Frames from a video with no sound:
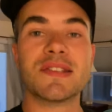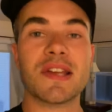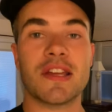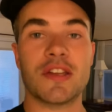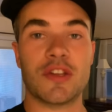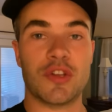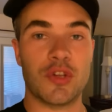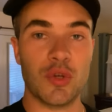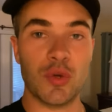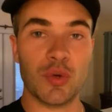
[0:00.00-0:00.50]
a
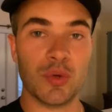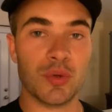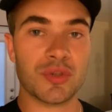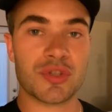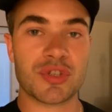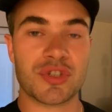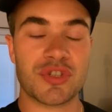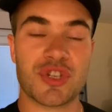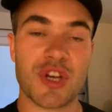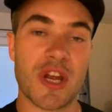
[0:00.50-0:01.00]

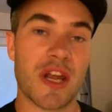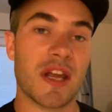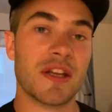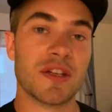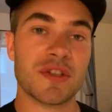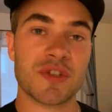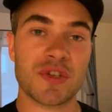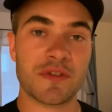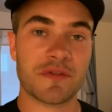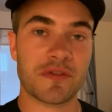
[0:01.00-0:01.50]
huge
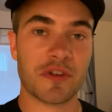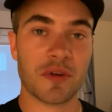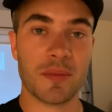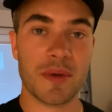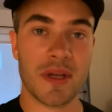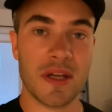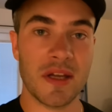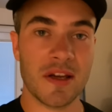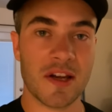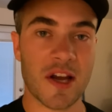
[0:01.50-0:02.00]
change for
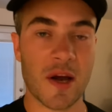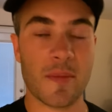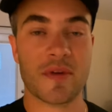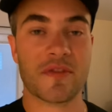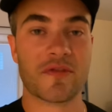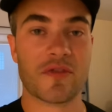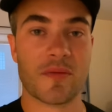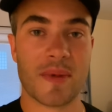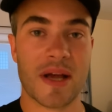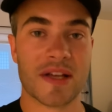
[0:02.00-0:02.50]
me coming
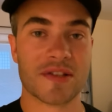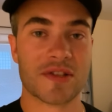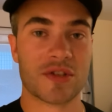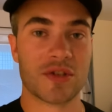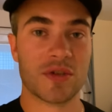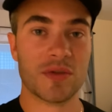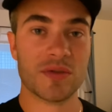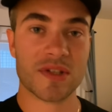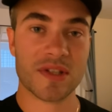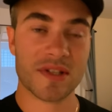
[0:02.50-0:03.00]
from
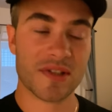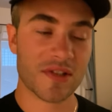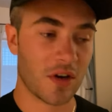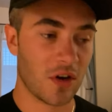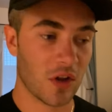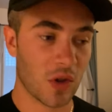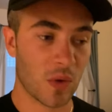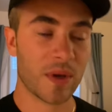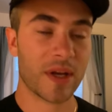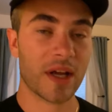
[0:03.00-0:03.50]
Massachusetts
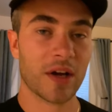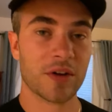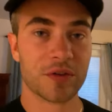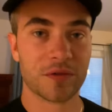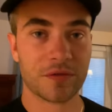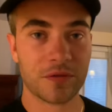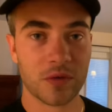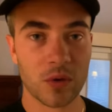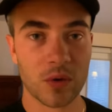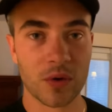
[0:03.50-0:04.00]
all the way down to
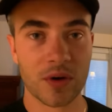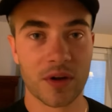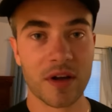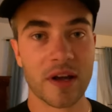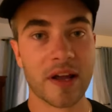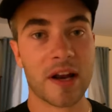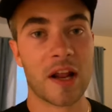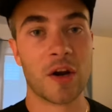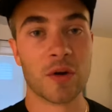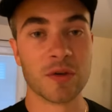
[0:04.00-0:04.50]
Florida.
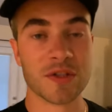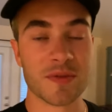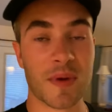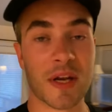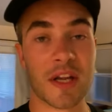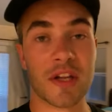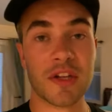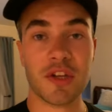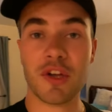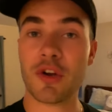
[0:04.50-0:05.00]
And I know it's
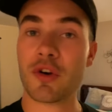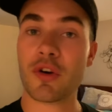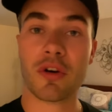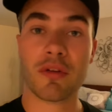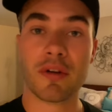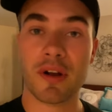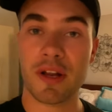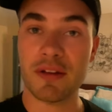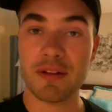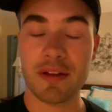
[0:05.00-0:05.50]
been a year
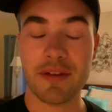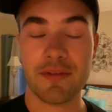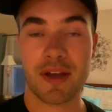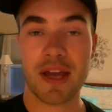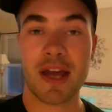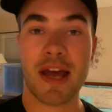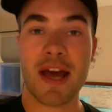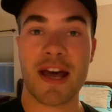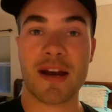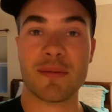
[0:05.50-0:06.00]
already living
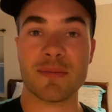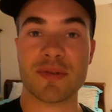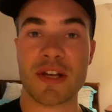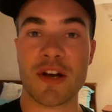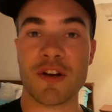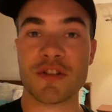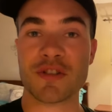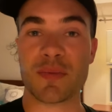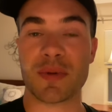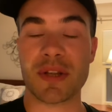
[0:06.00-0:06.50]
at Adam's
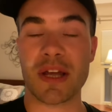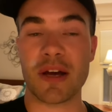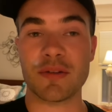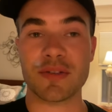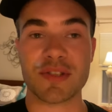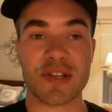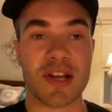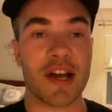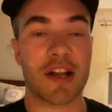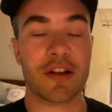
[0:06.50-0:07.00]
house, but that
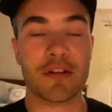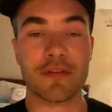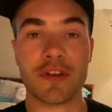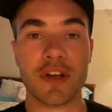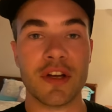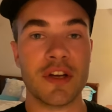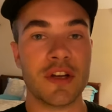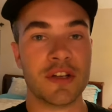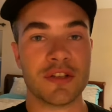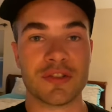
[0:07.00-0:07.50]
was kind of
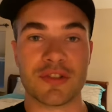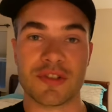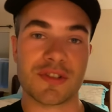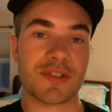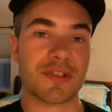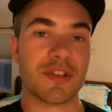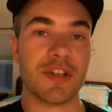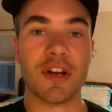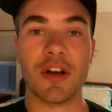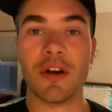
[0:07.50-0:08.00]

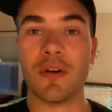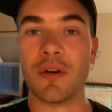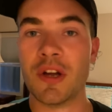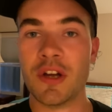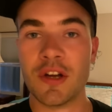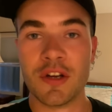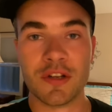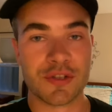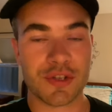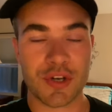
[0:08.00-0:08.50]
just, you know,
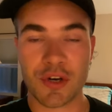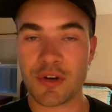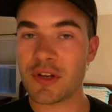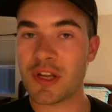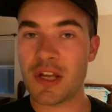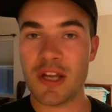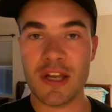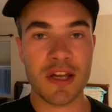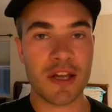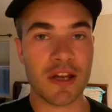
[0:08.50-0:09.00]

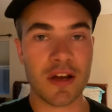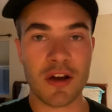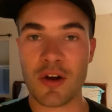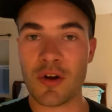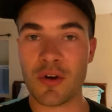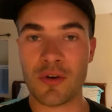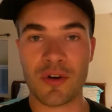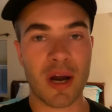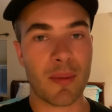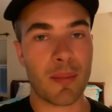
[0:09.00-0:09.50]
turnkey,
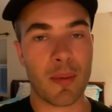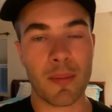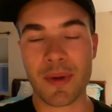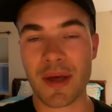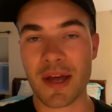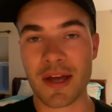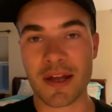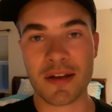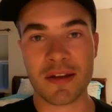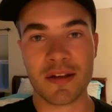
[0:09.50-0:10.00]
go grab a
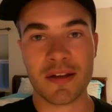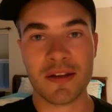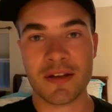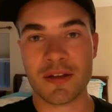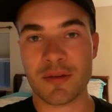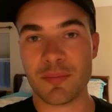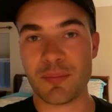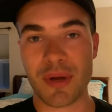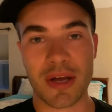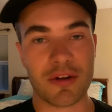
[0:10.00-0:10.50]
bed.
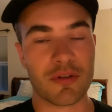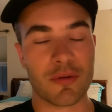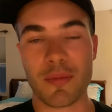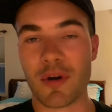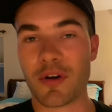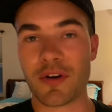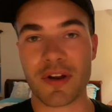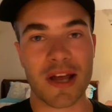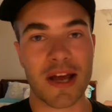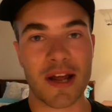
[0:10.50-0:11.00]
Bedroom
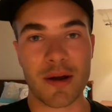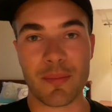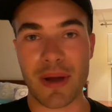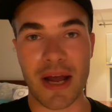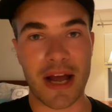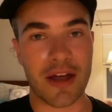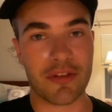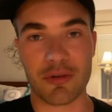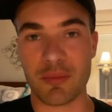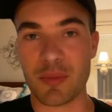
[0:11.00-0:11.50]
already had a
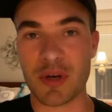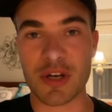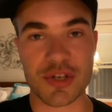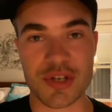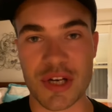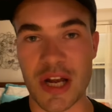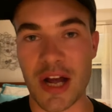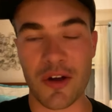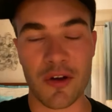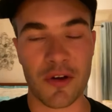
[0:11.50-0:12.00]
bathroom and a
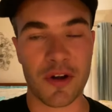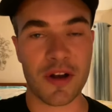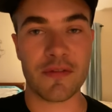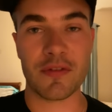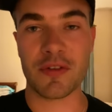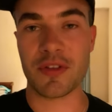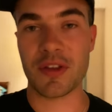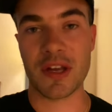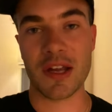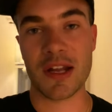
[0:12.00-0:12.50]
shower and
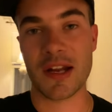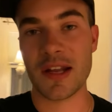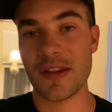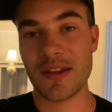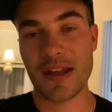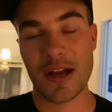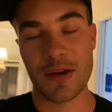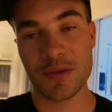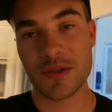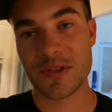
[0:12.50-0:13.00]
everything in it.
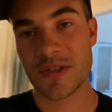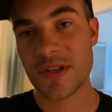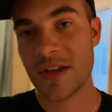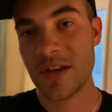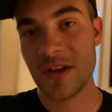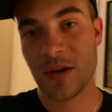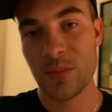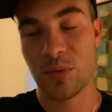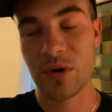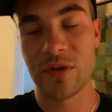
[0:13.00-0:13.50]
That was
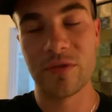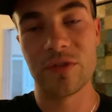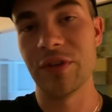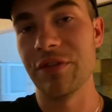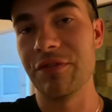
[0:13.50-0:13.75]
perfectly